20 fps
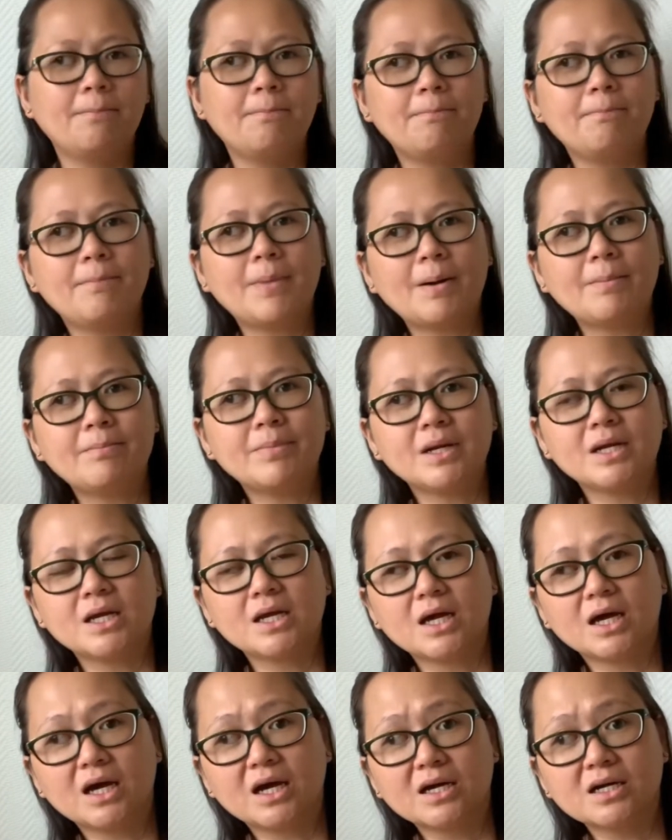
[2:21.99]

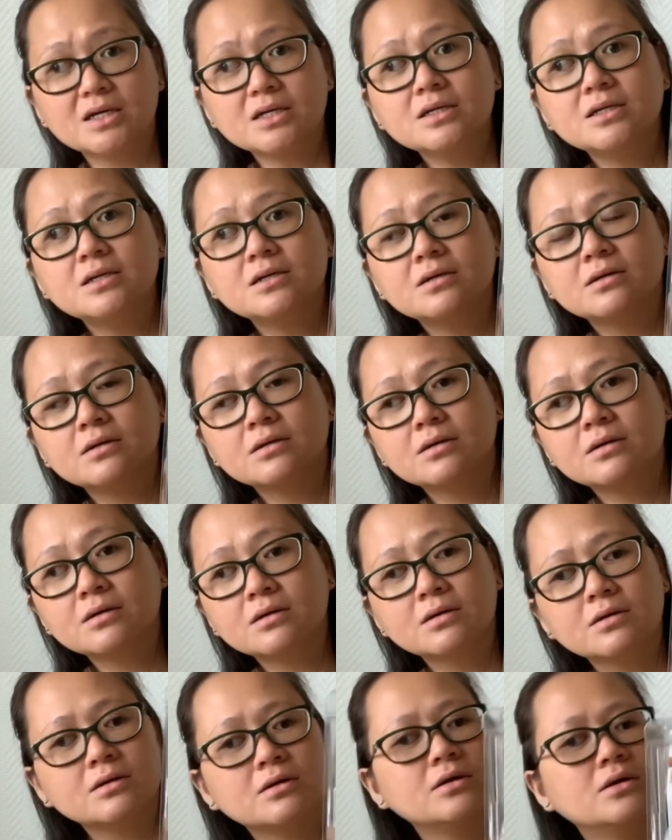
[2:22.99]
paprika
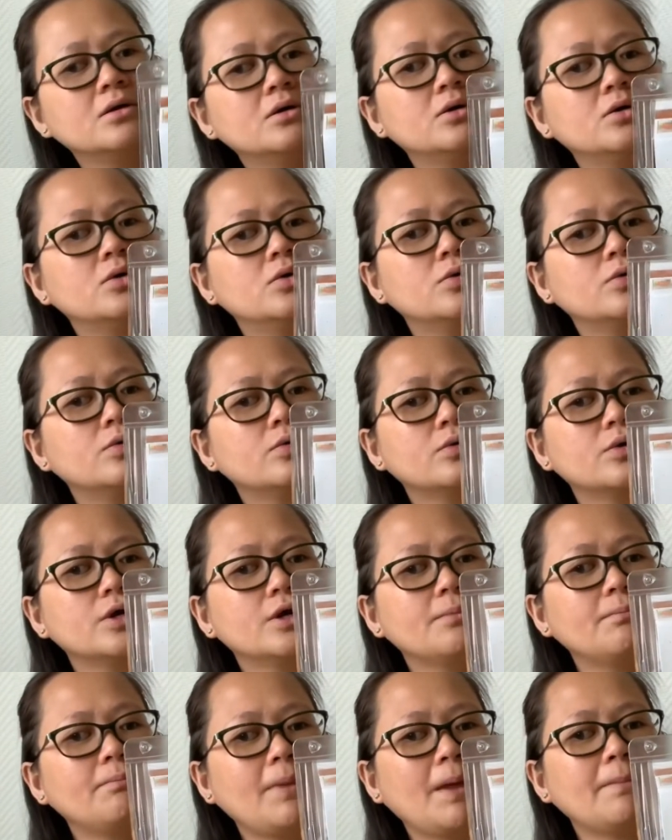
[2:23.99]
or
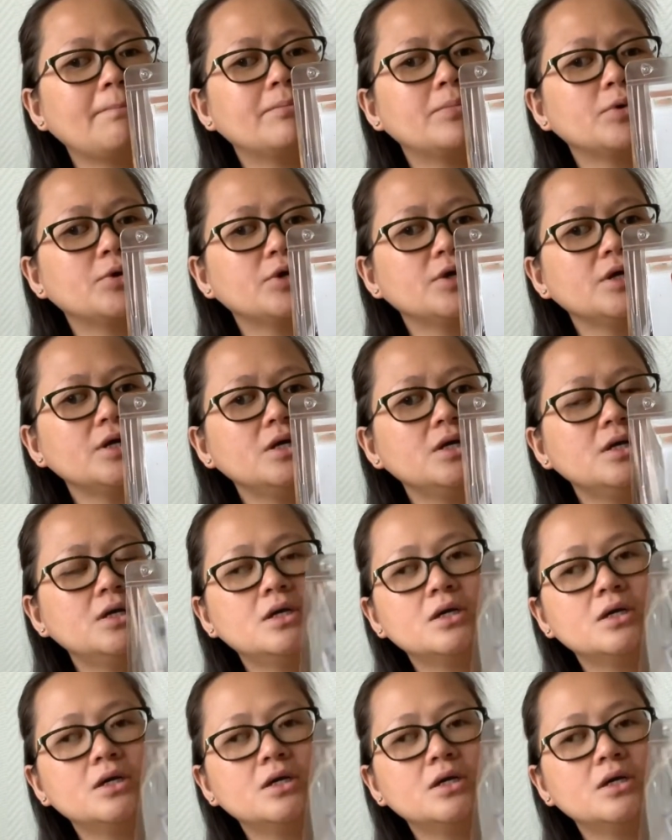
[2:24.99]
pepper.